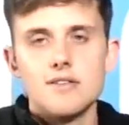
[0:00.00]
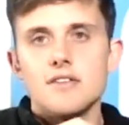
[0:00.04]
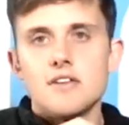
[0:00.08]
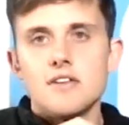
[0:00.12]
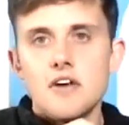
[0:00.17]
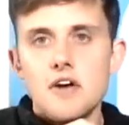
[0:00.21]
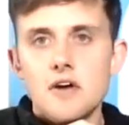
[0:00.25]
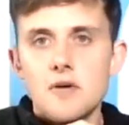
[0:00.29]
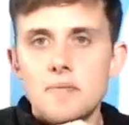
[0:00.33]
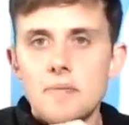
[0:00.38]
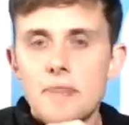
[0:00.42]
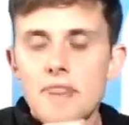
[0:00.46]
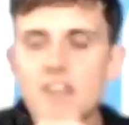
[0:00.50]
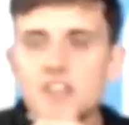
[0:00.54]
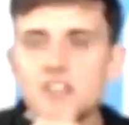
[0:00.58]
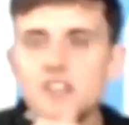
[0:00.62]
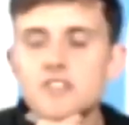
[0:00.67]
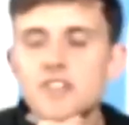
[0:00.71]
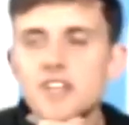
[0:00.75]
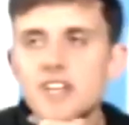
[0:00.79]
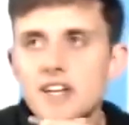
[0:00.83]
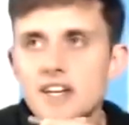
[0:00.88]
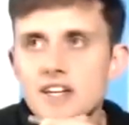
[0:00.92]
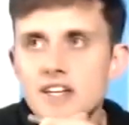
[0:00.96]
No. Do you
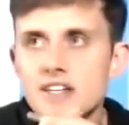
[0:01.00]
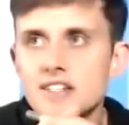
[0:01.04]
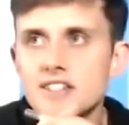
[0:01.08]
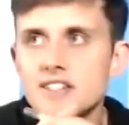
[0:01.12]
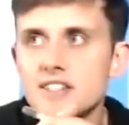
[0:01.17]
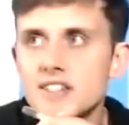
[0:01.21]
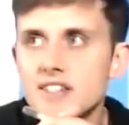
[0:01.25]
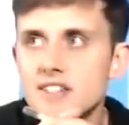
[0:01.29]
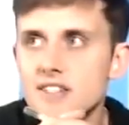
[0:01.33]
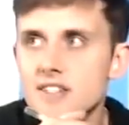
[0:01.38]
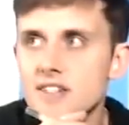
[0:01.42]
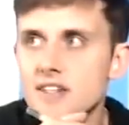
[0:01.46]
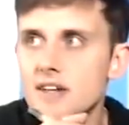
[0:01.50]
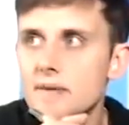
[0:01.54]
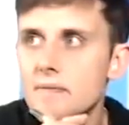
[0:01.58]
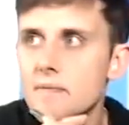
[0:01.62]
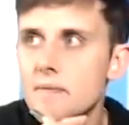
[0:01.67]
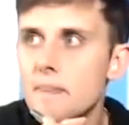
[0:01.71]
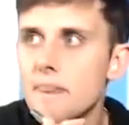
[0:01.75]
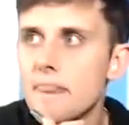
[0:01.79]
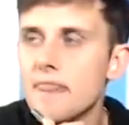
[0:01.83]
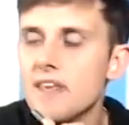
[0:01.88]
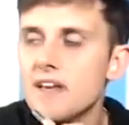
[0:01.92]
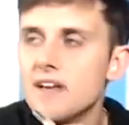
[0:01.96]
think is
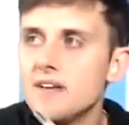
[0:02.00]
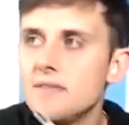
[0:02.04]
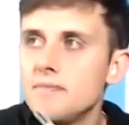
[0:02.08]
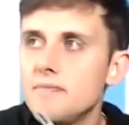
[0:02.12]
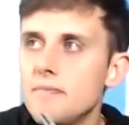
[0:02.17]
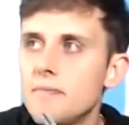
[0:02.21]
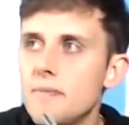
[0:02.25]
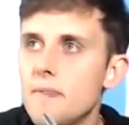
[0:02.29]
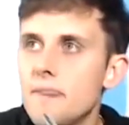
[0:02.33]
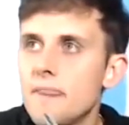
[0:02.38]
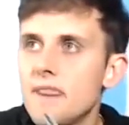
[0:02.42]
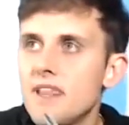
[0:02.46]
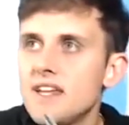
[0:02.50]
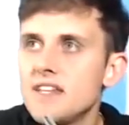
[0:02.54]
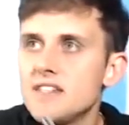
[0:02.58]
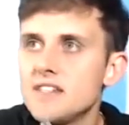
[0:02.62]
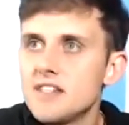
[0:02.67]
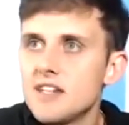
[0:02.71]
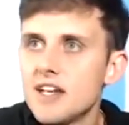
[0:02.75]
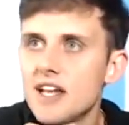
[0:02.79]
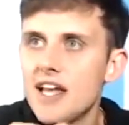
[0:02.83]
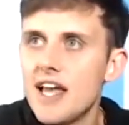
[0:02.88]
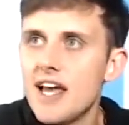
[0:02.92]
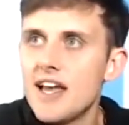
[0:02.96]

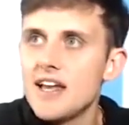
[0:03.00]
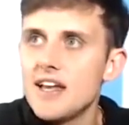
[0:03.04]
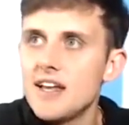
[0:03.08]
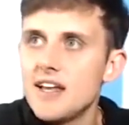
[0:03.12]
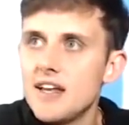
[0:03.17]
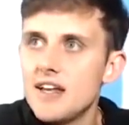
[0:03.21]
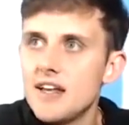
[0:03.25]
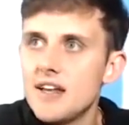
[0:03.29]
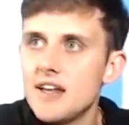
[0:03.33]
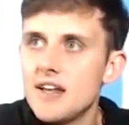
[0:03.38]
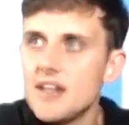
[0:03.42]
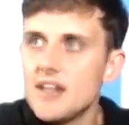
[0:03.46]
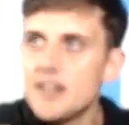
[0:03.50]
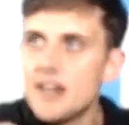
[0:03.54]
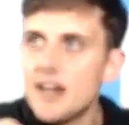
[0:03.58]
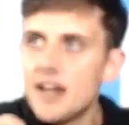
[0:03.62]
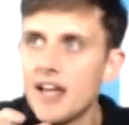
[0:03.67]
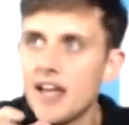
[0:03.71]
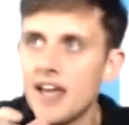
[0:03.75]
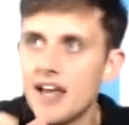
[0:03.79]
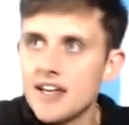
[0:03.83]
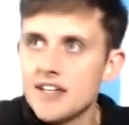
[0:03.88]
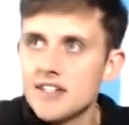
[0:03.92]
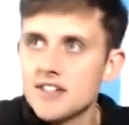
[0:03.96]
it a
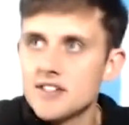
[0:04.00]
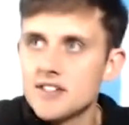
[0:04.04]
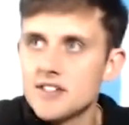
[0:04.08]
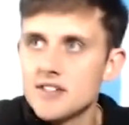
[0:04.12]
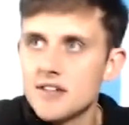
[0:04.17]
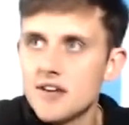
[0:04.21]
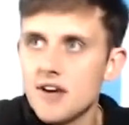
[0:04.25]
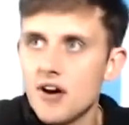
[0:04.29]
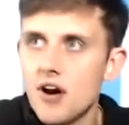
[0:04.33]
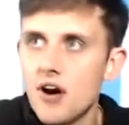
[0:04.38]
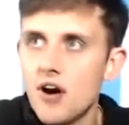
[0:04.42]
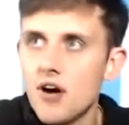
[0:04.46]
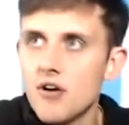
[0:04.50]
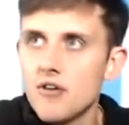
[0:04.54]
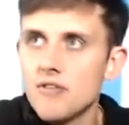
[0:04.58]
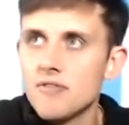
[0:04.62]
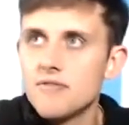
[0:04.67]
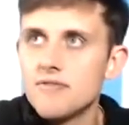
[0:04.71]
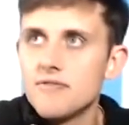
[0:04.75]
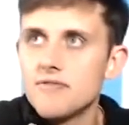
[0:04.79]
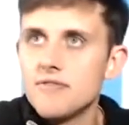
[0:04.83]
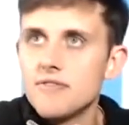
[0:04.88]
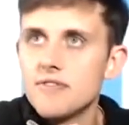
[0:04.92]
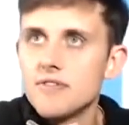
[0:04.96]
case
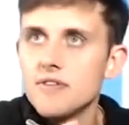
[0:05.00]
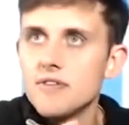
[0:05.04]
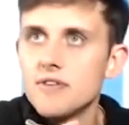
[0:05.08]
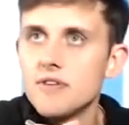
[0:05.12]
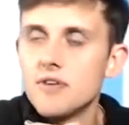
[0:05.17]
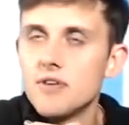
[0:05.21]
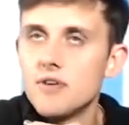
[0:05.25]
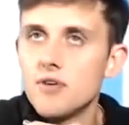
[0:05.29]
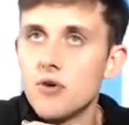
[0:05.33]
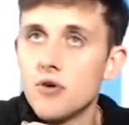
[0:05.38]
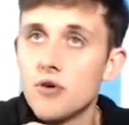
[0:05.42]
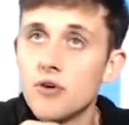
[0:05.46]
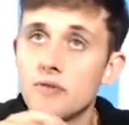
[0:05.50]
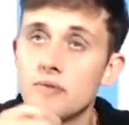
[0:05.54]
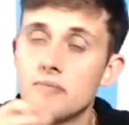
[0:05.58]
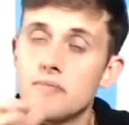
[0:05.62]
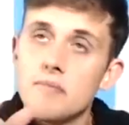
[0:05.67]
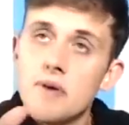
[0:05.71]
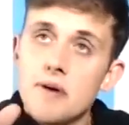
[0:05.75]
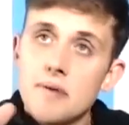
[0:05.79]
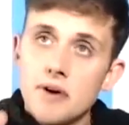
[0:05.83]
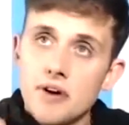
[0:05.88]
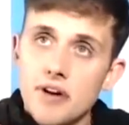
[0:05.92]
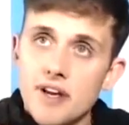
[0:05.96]
of, or
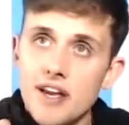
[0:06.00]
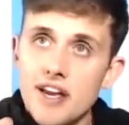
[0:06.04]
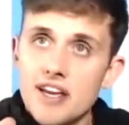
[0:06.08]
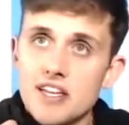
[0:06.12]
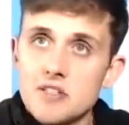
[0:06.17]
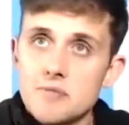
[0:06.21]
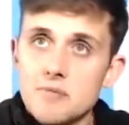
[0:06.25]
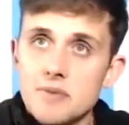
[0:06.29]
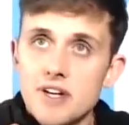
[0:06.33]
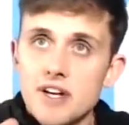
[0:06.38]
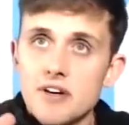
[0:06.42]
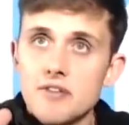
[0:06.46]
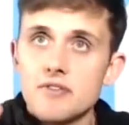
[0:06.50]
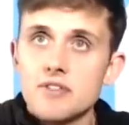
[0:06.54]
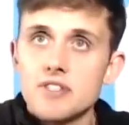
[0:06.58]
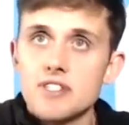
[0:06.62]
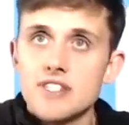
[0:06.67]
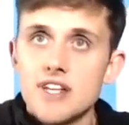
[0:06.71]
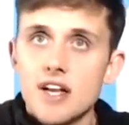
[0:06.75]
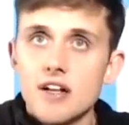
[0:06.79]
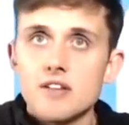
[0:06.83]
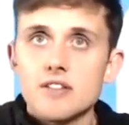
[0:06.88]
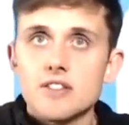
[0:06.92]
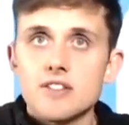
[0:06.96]
maybe not a case, but a
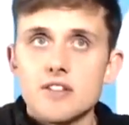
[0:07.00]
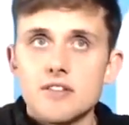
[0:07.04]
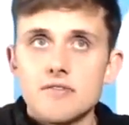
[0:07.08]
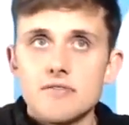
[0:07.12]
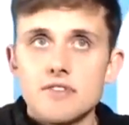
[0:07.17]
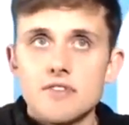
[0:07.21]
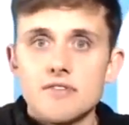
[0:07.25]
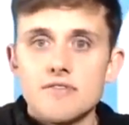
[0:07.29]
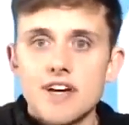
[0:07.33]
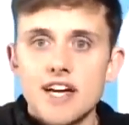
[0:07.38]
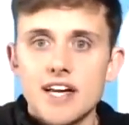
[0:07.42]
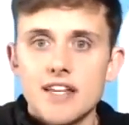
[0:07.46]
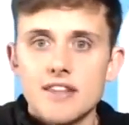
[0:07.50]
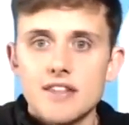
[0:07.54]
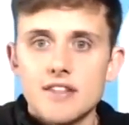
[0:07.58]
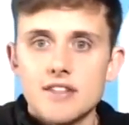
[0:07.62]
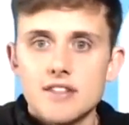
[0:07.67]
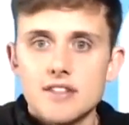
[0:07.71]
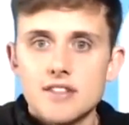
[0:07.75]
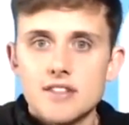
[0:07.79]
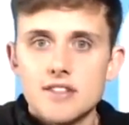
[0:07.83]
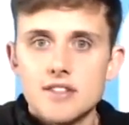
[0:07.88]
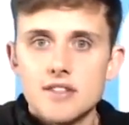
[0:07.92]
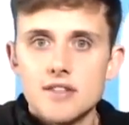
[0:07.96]
result of the fact
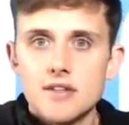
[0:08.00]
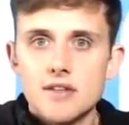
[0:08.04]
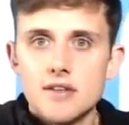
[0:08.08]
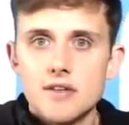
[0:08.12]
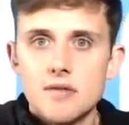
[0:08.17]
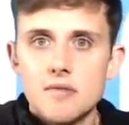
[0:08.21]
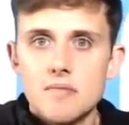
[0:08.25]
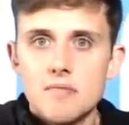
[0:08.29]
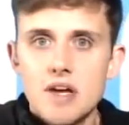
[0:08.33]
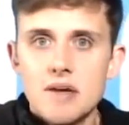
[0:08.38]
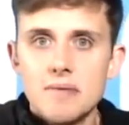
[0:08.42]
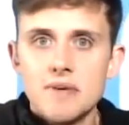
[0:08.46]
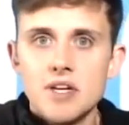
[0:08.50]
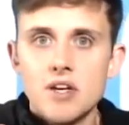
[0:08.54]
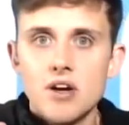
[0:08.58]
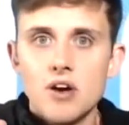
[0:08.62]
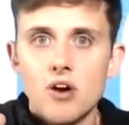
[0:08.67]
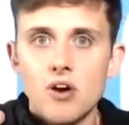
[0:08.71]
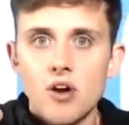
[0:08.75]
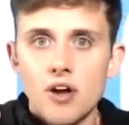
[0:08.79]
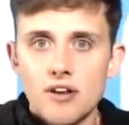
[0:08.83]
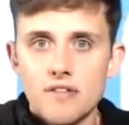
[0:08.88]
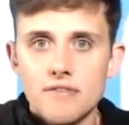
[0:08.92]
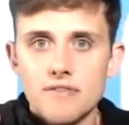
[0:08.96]
that maybe a
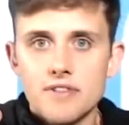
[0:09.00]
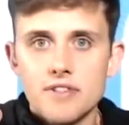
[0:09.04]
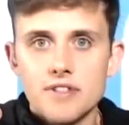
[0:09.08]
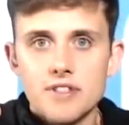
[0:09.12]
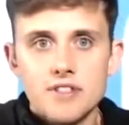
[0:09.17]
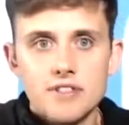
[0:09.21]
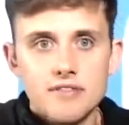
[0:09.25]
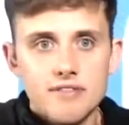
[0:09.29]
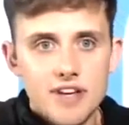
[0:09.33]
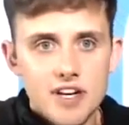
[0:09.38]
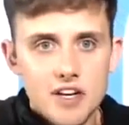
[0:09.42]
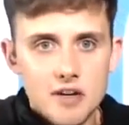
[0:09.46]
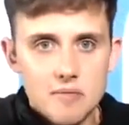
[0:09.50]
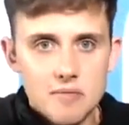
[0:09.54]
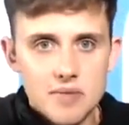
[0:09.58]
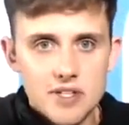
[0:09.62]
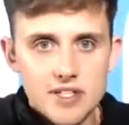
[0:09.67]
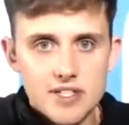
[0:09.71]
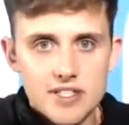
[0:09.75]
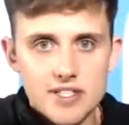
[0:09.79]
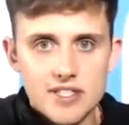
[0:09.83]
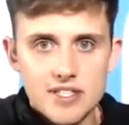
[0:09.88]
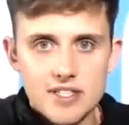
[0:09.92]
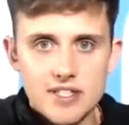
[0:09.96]
lot of the
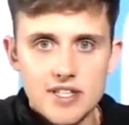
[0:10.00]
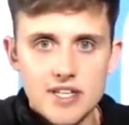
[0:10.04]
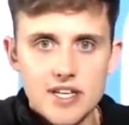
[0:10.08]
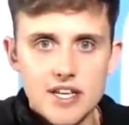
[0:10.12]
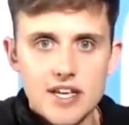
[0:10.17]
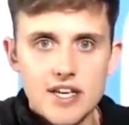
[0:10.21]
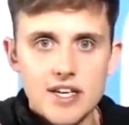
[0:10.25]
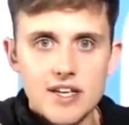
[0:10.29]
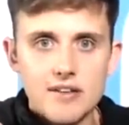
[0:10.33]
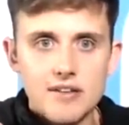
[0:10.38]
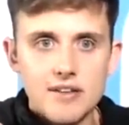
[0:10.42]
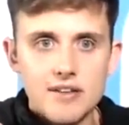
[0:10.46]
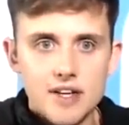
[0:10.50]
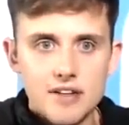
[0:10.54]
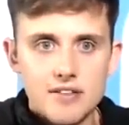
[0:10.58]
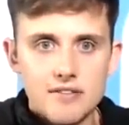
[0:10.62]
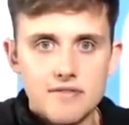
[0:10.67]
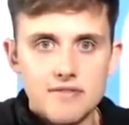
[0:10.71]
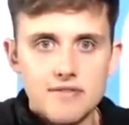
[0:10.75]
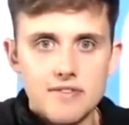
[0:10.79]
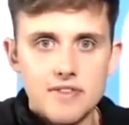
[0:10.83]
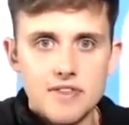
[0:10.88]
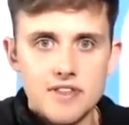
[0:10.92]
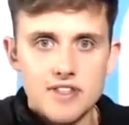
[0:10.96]
development and the kind of
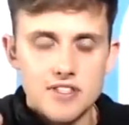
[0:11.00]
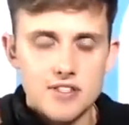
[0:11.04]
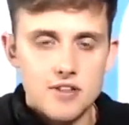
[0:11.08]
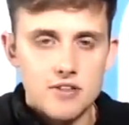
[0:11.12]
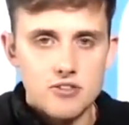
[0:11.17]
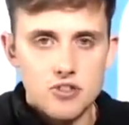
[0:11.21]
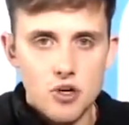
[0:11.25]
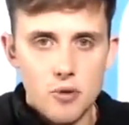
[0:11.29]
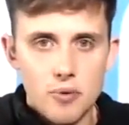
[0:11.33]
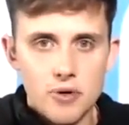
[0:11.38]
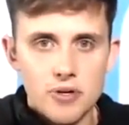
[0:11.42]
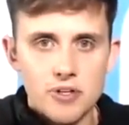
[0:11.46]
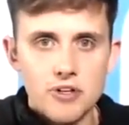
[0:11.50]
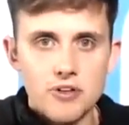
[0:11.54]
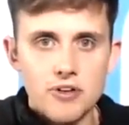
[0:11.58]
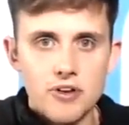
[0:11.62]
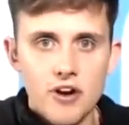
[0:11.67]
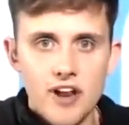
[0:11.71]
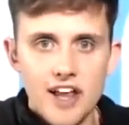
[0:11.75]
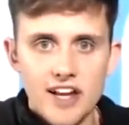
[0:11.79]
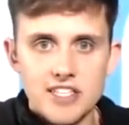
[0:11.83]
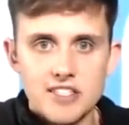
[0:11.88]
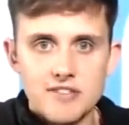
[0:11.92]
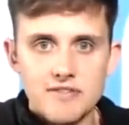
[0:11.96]
this
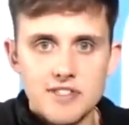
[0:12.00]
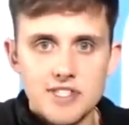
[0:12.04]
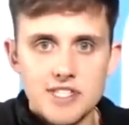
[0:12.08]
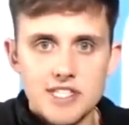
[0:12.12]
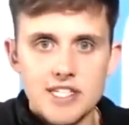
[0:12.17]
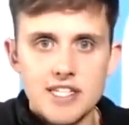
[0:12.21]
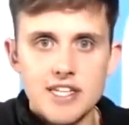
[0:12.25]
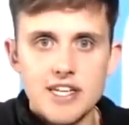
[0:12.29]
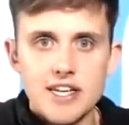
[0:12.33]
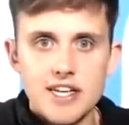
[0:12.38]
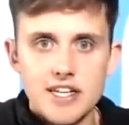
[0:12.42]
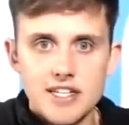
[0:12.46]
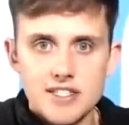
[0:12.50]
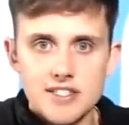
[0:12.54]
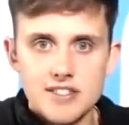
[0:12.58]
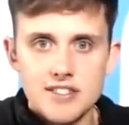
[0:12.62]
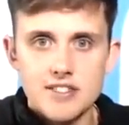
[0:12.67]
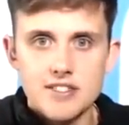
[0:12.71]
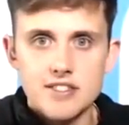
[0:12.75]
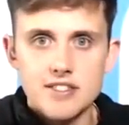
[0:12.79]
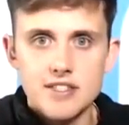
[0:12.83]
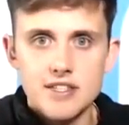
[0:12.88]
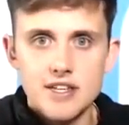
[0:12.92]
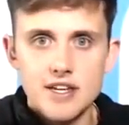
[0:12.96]
entrepreneurial activity
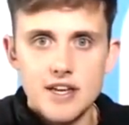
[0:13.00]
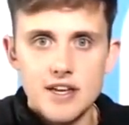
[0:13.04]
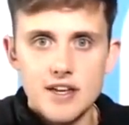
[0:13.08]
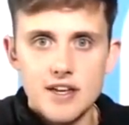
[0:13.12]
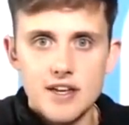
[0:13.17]
is